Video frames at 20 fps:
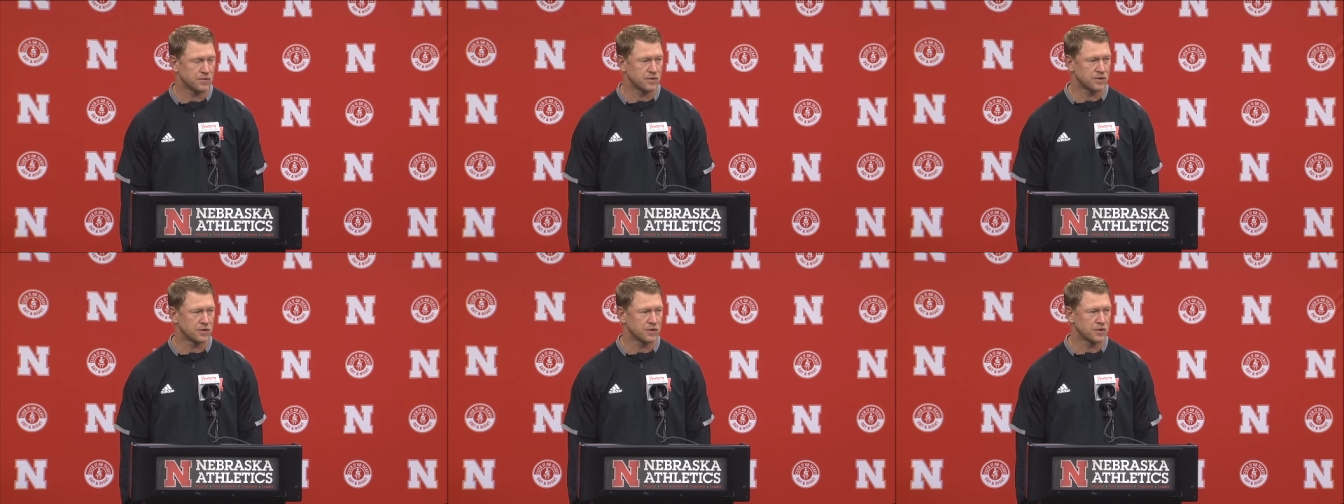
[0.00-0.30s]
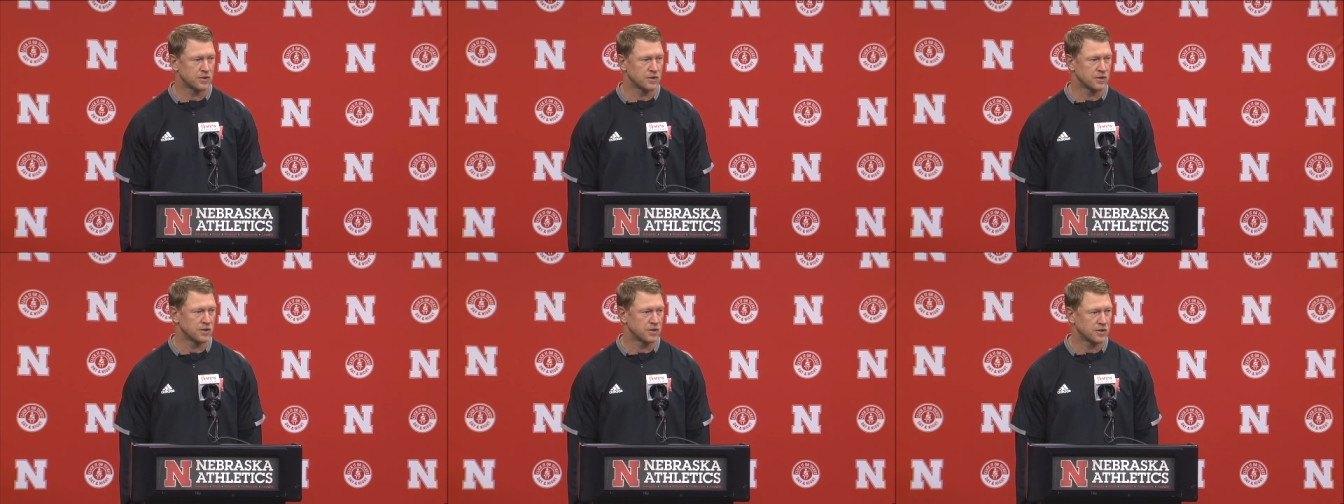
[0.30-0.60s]
that a
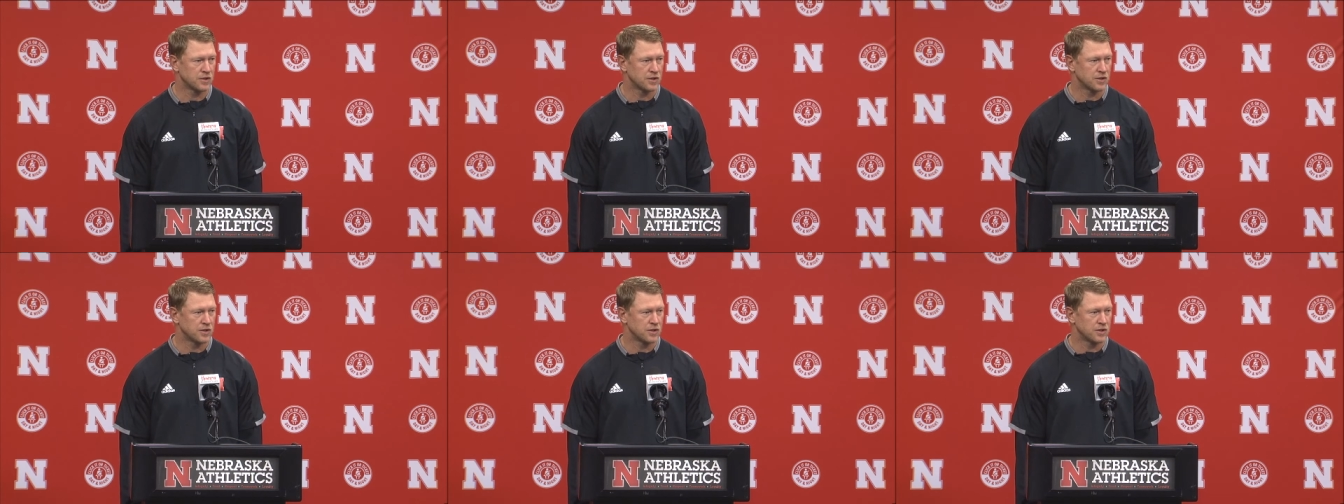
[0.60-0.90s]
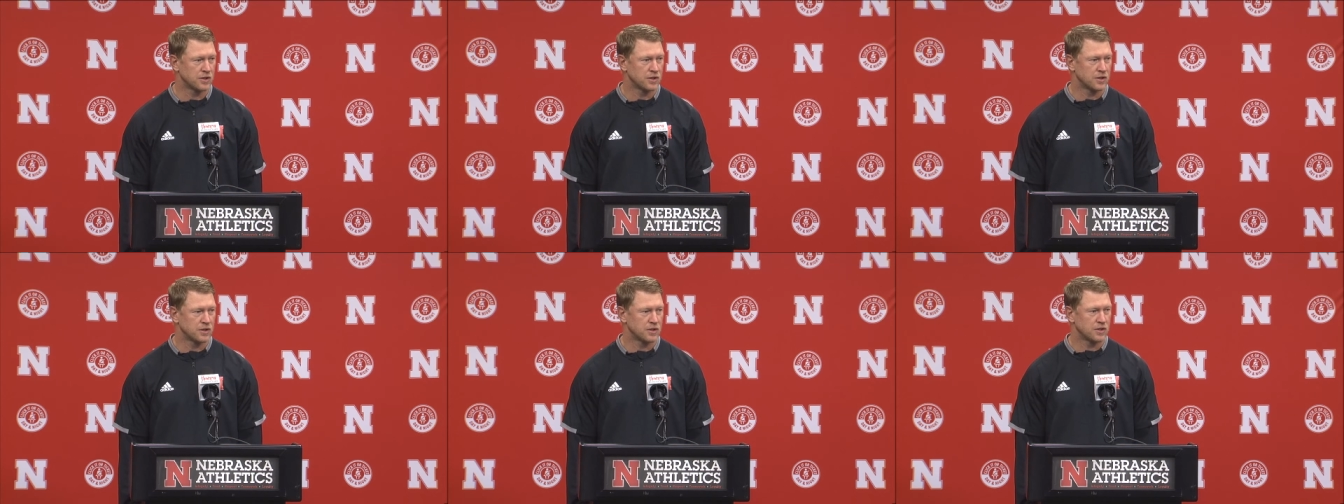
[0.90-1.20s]
head
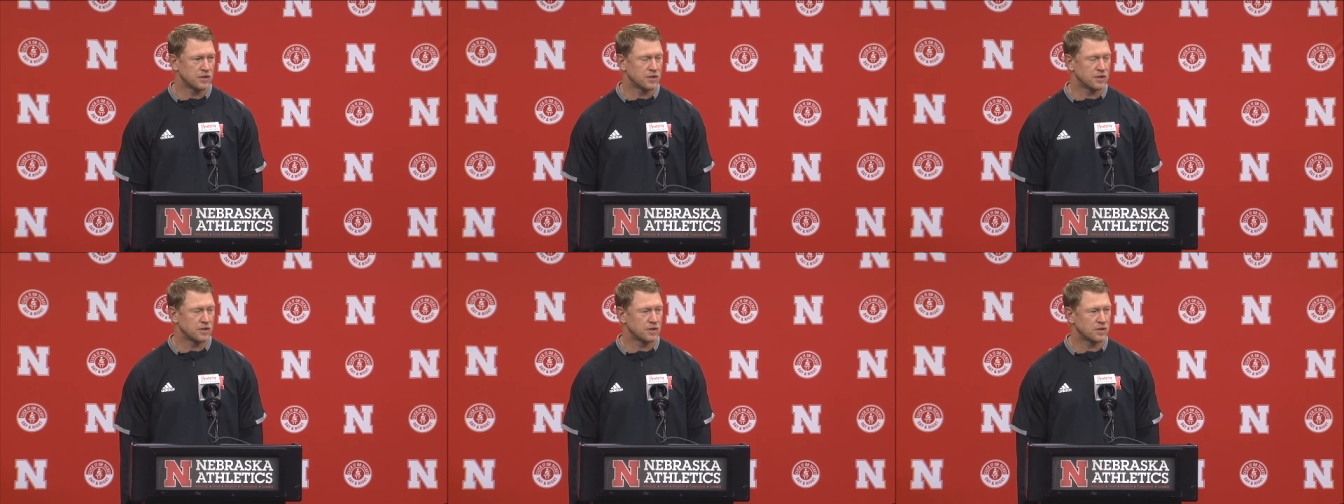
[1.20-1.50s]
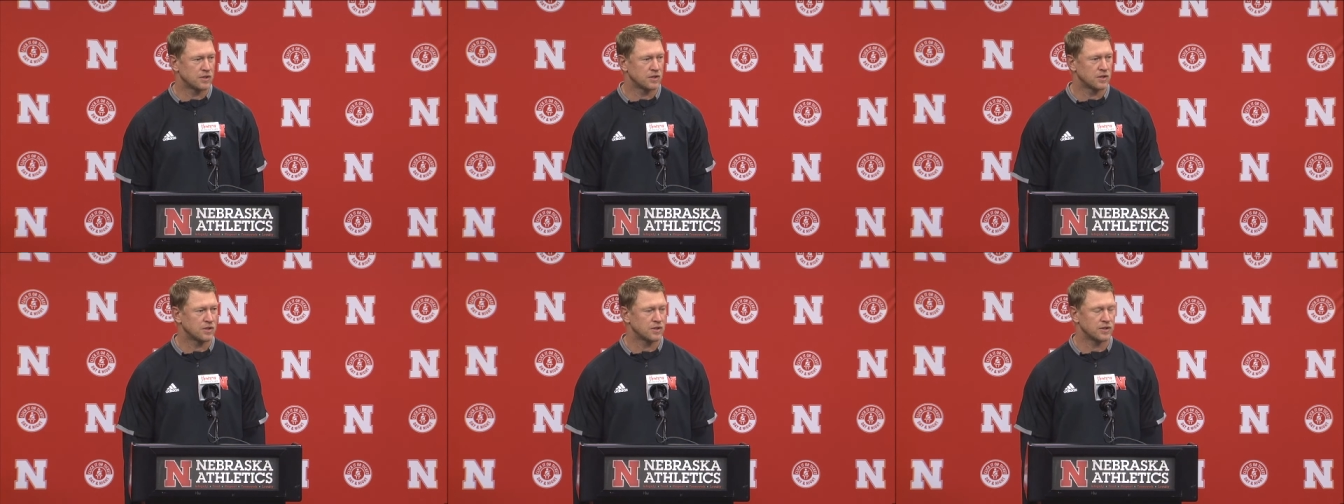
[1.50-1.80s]

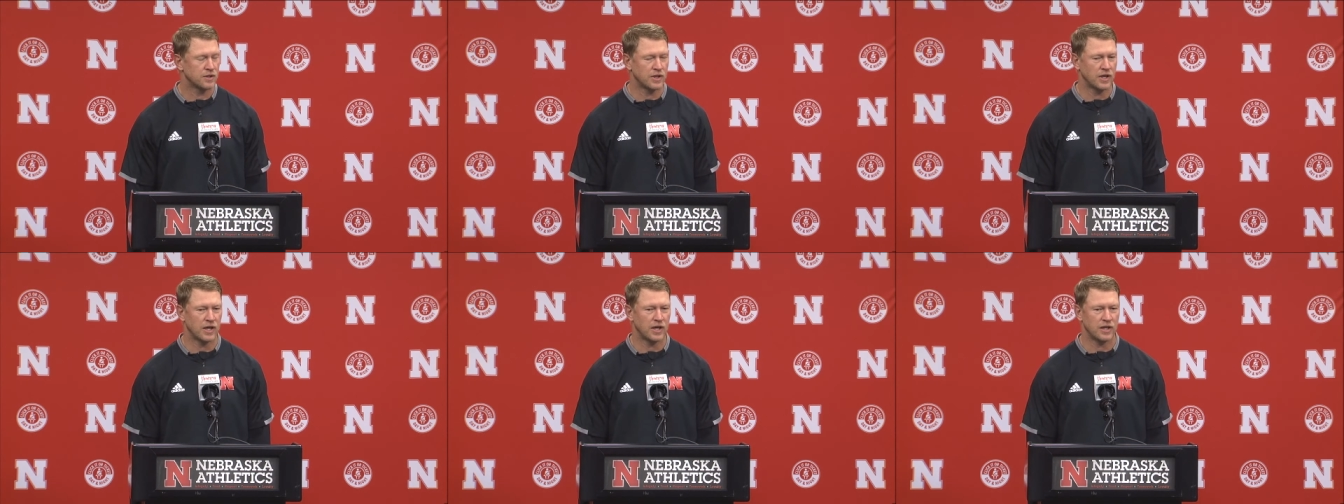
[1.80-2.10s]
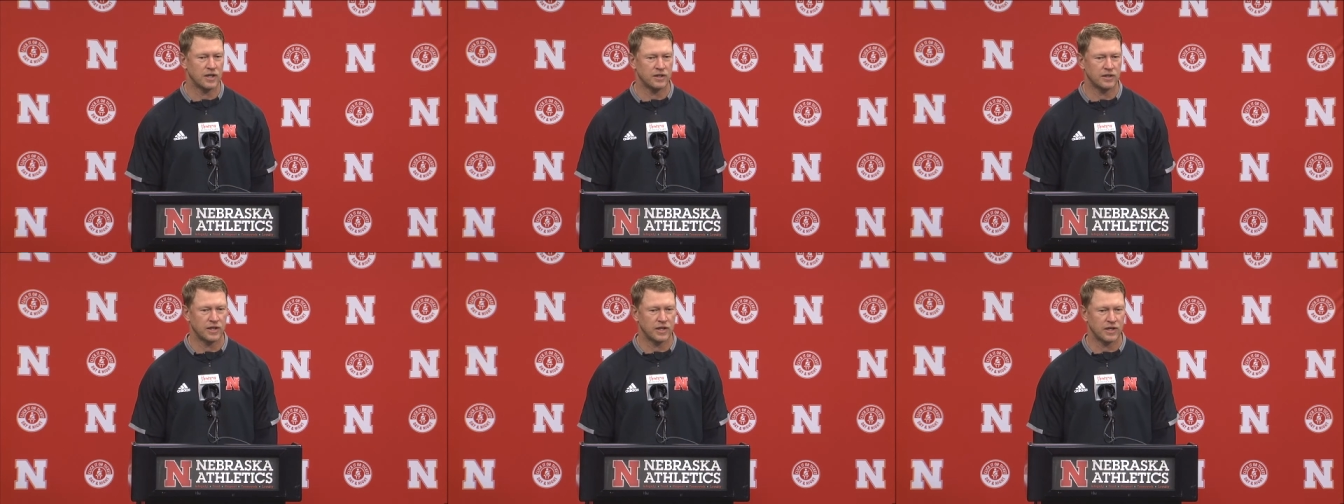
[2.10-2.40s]
situation. Yeah,
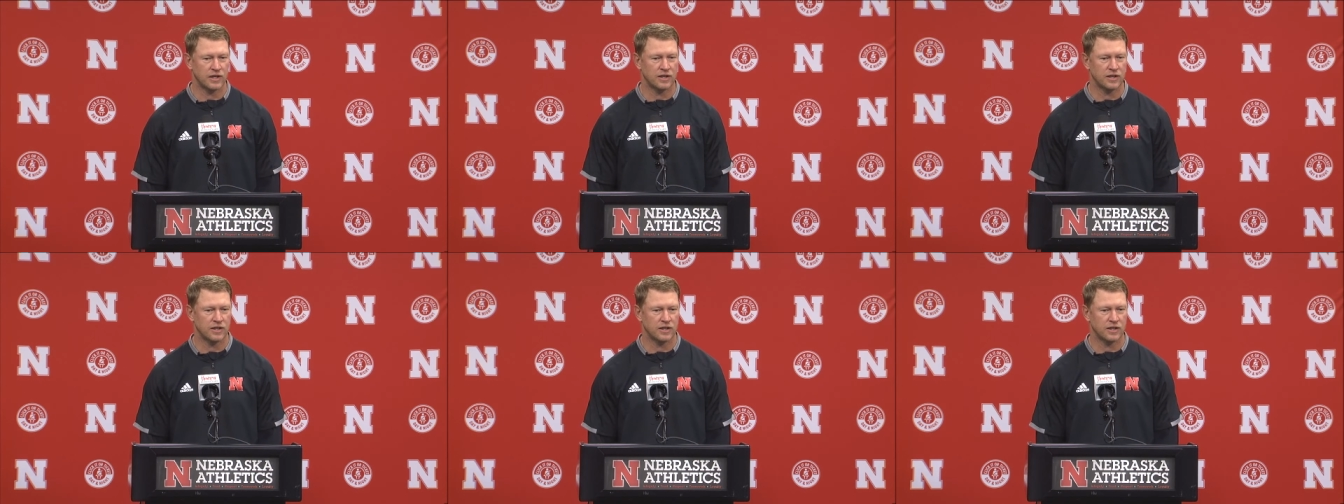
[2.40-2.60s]
he landed